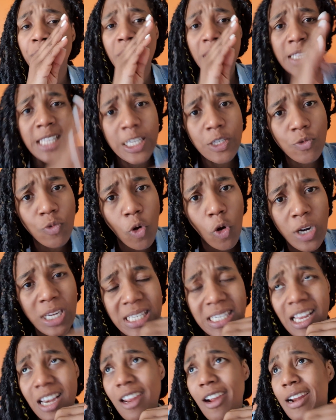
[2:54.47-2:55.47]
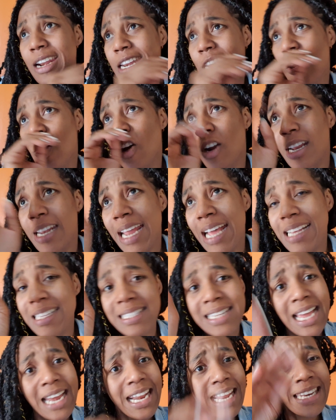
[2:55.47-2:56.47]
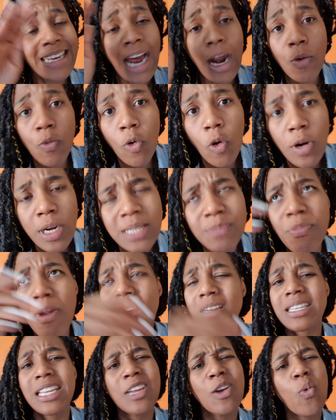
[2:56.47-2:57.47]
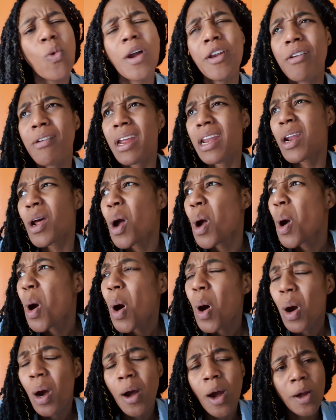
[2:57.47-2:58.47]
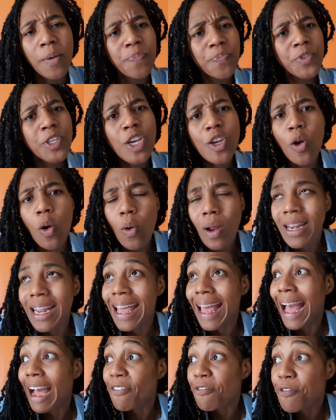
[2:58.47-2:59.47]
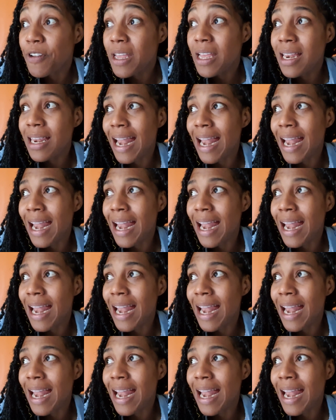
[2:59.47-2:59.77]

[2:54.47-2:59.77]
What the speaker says: this road is cleared, and you go the next day and then that road is blocked, and you're wondering, I feel